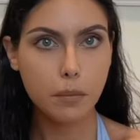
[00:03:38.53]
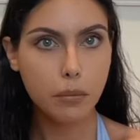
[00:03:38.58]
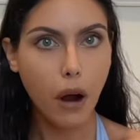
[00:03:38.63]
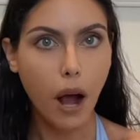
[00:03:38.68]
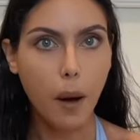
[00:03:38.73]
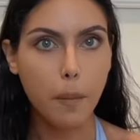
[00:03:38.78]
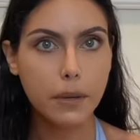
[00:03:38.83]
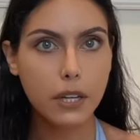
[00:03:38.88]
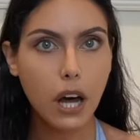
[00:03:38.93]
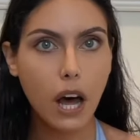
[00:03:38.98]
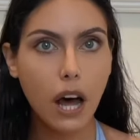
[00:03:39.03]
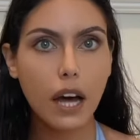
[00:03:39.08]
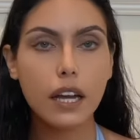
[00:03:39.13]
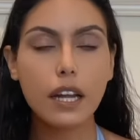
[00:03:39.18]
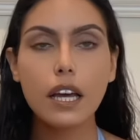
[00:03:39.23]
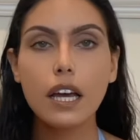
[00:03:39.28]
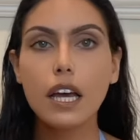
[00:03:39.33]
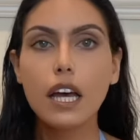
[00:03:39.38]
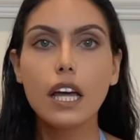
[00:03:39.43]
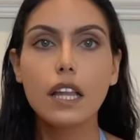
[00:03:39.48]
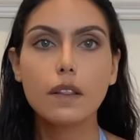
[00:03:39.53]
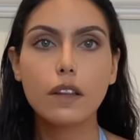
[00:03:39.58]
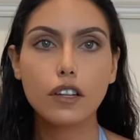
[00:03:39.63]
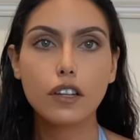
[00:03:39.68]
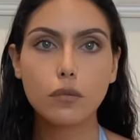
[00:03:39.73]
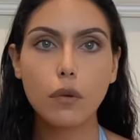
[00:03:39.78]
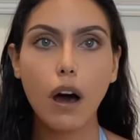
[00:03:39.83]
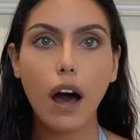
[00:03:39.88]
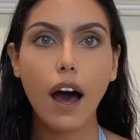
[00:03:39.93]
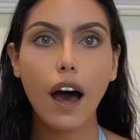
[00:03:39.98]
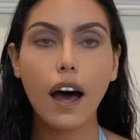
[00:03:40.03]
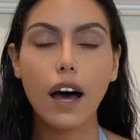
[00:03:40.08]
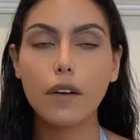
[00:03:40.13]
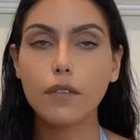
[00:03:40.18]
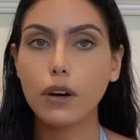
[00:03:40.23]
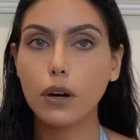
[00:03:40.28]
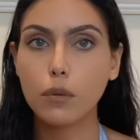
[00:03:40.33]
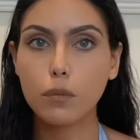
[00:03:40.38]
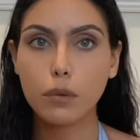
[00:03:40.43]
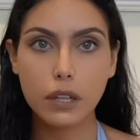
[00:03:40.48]
Promenade. This will have
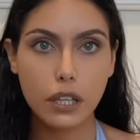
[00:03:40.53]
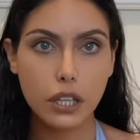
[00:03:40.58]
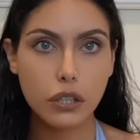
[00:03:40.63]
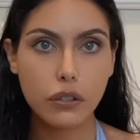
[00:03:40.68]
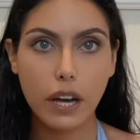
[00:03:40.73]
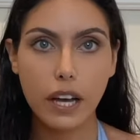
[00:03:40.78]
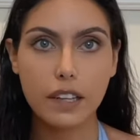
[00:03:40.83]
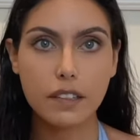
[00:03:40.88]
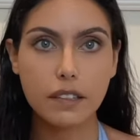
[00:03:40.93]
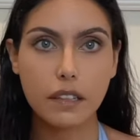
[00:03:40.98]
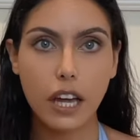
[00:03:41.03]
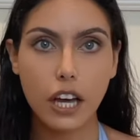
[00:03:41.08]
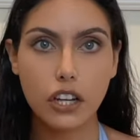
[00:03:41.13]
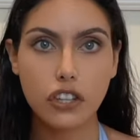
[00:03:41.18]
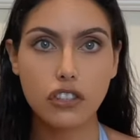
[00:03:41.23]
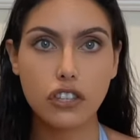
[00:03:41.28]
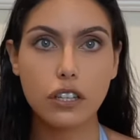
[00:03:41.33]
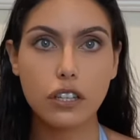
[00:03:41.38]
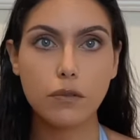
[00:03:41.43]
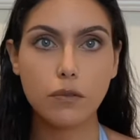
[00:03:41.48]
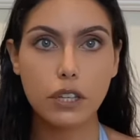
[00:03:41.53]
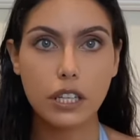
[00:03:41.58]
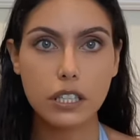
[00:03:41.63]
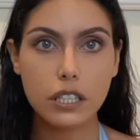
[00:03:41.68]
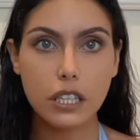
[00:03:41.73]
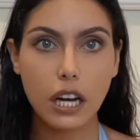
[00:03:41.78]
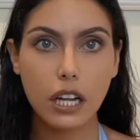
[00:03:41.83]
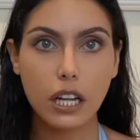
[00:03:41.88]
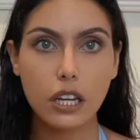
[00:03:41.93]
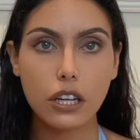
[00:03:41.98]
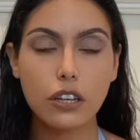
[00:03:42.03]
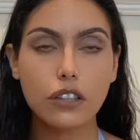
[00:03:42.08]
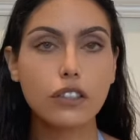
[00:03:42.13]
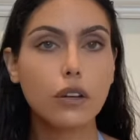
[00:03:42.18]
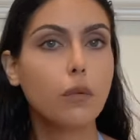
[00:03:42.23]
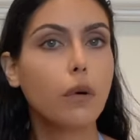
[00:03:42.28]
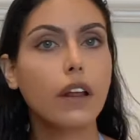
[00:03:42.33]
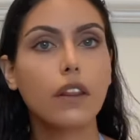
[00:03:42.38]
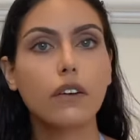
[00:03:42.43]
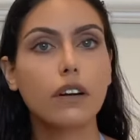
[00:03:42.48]
a really great selection of retailers,
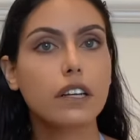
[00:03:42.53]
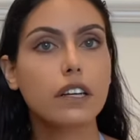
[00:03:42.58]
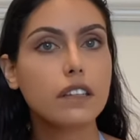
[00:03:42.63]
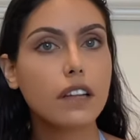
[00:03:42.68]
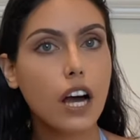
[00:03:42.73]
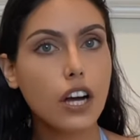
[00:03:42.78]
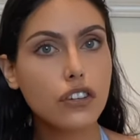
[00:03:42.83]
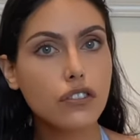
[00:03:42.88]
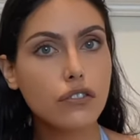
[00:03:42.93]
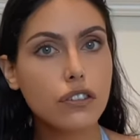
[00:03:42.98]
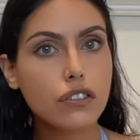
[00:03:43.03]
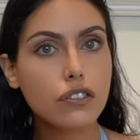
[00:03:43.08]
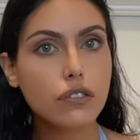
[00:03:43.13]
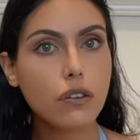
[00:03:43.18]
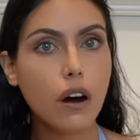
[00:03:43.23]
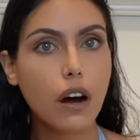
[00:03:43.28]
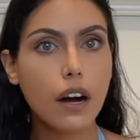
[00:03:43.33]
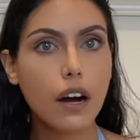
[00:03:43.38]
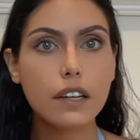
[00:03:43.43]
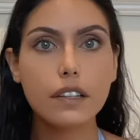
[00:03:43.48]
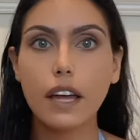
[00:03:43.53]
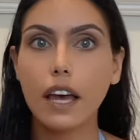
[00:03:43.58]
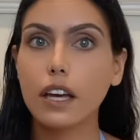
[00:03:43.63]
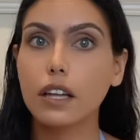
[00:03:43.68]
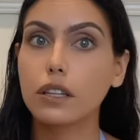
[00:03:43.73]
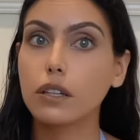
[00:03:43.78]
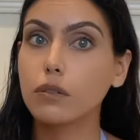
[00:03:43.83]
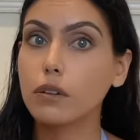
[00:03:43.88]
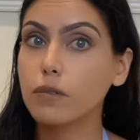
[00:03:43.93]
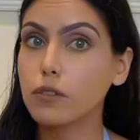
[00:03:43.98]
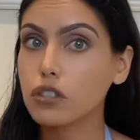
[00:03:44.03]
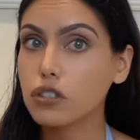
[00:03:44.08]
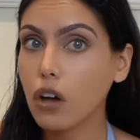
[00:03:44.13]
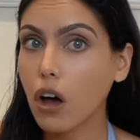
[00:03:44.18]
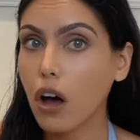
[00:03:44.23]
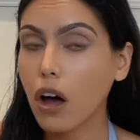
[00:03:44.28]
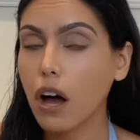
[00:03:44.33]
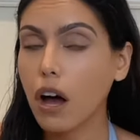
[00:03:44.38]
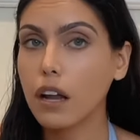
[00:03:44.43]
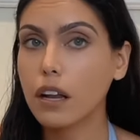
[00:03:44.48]
whether it's luxury stores like Louis
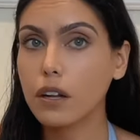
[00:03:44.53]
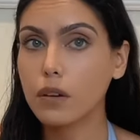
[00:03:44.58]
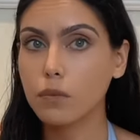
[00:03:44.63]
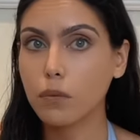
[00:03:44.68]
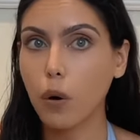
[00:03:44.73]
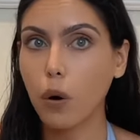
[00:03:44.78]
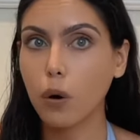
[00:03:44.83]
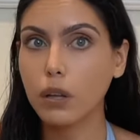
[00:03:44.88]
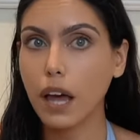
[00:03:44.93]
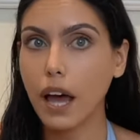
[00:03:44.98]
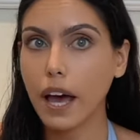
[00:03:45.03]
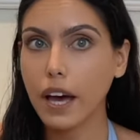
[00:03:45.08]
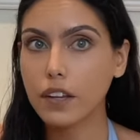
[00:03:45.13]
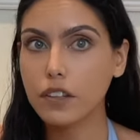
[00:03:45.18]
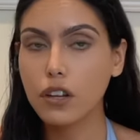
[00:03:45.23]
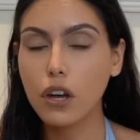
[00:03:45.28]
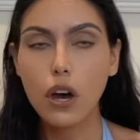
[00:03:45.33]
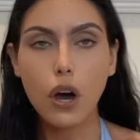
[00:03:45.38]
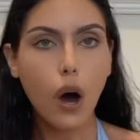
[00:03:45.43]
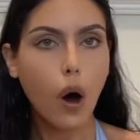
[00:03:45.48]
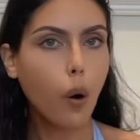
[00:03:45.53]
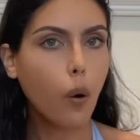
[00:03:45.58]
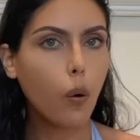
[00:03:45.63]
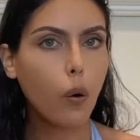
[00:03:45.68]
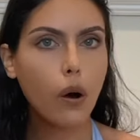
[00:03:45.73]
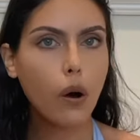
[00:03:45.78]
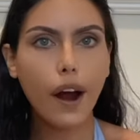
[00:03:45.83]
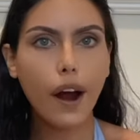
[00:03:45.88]
Vuitton and Rolex, or